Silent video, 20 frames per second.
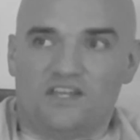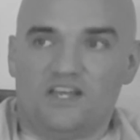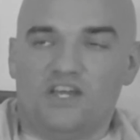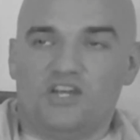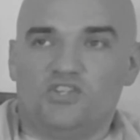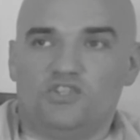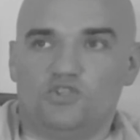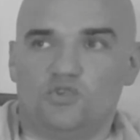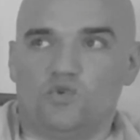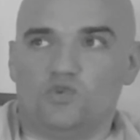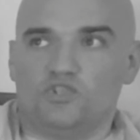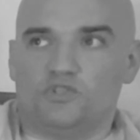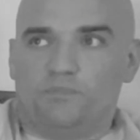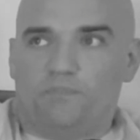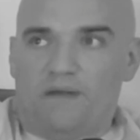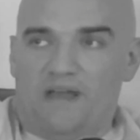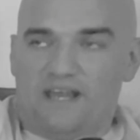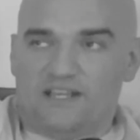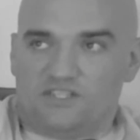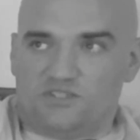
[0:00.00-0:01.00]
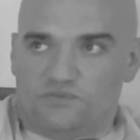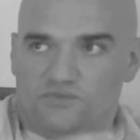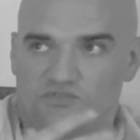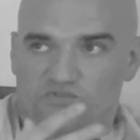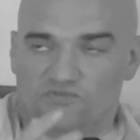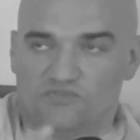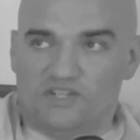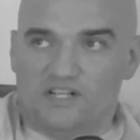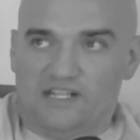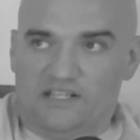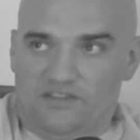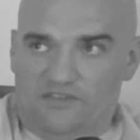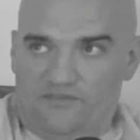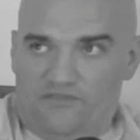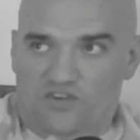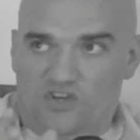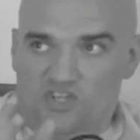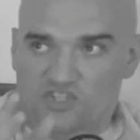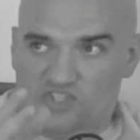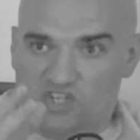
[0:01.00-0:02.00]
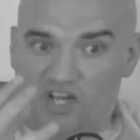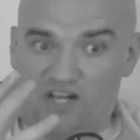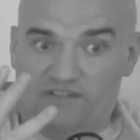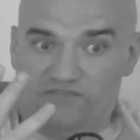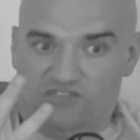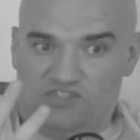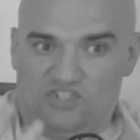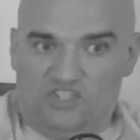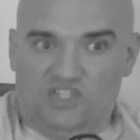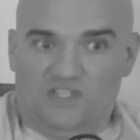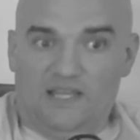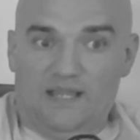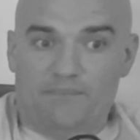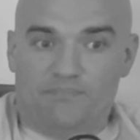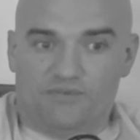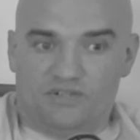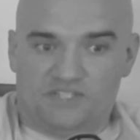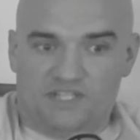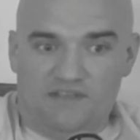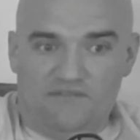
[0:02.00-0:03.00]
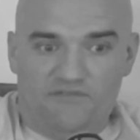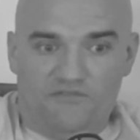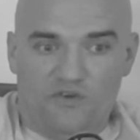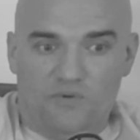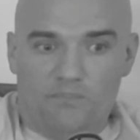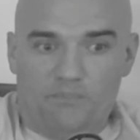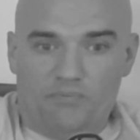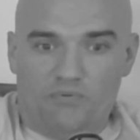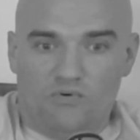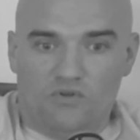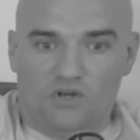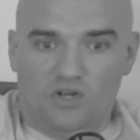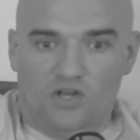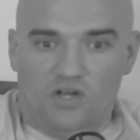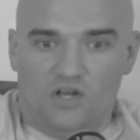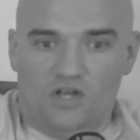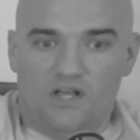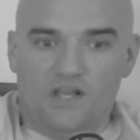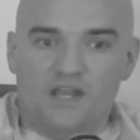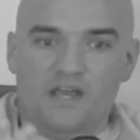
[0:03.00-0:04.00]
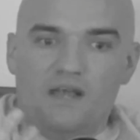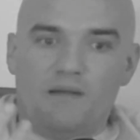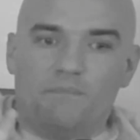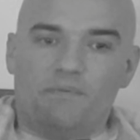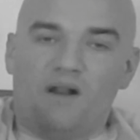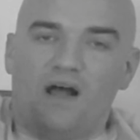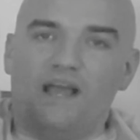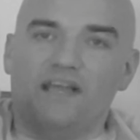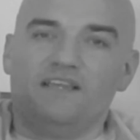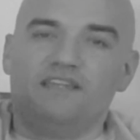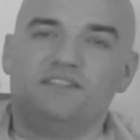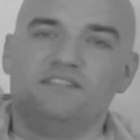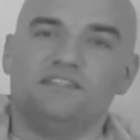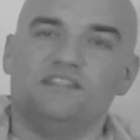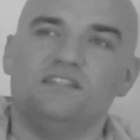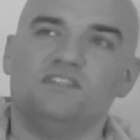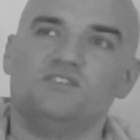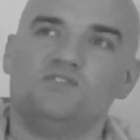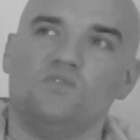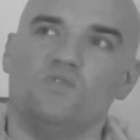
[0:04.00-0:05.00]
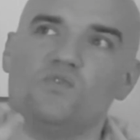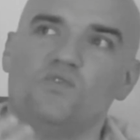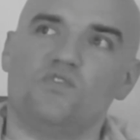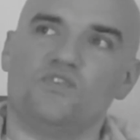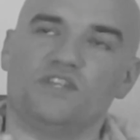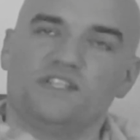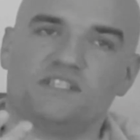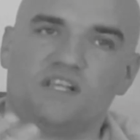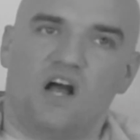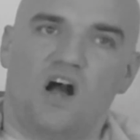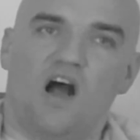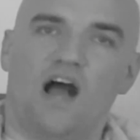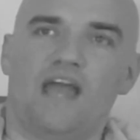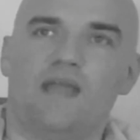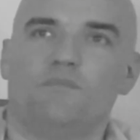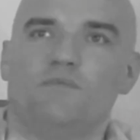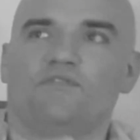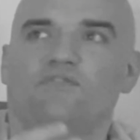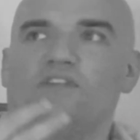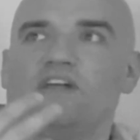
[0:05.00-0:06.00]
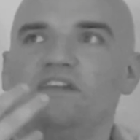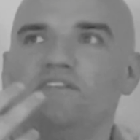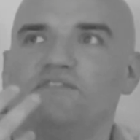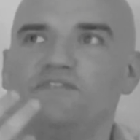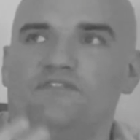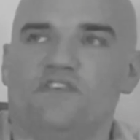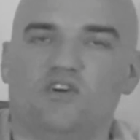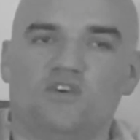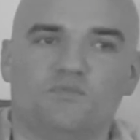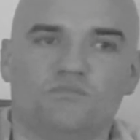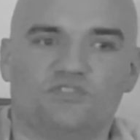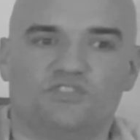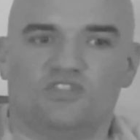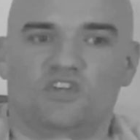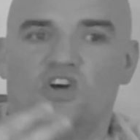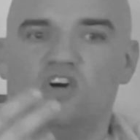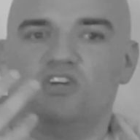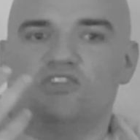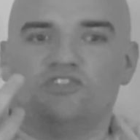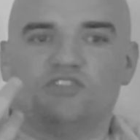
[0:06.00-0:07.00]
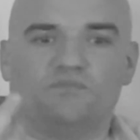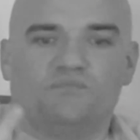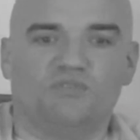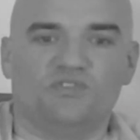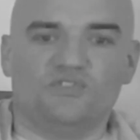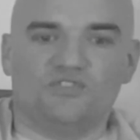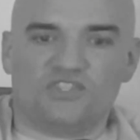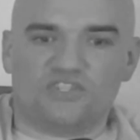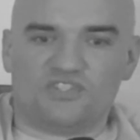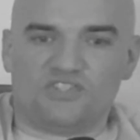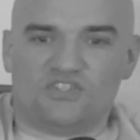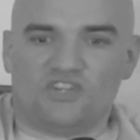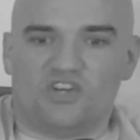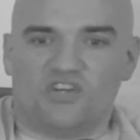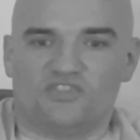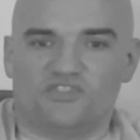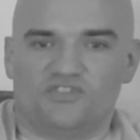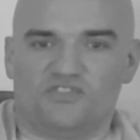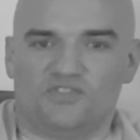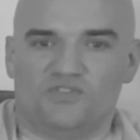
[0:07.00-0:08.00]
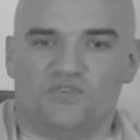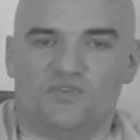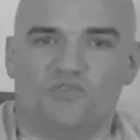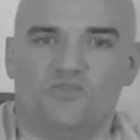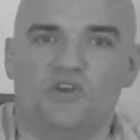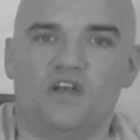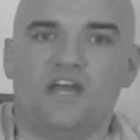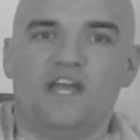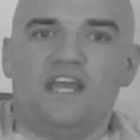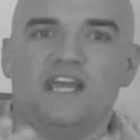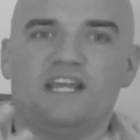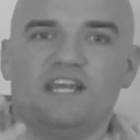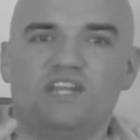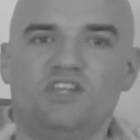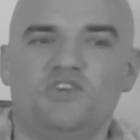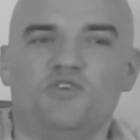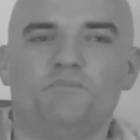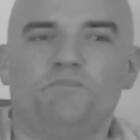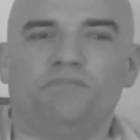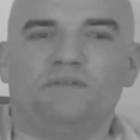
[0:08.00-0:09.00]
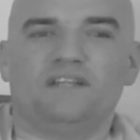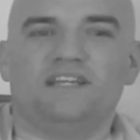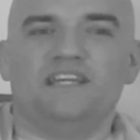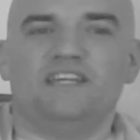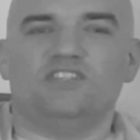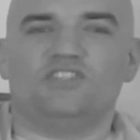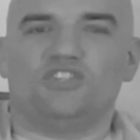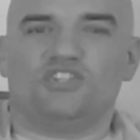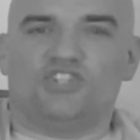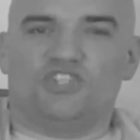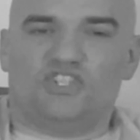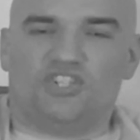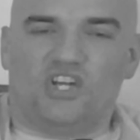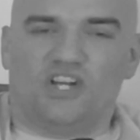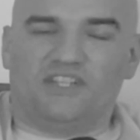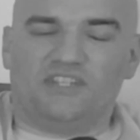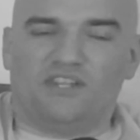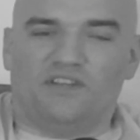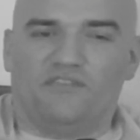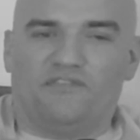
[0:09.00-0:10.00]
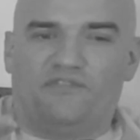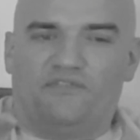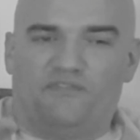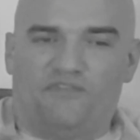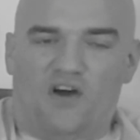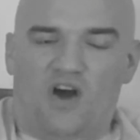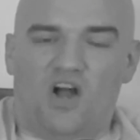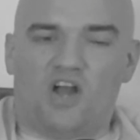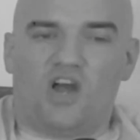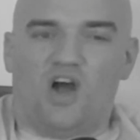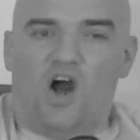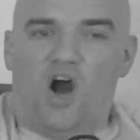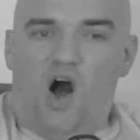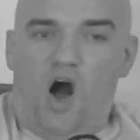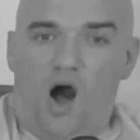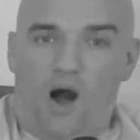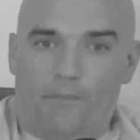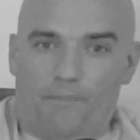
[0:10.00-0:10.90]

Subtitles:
George Best was really the first kind of celebrity footballer, but I see this all the time with like film stars and music stars too. Can you please shut the fuck up?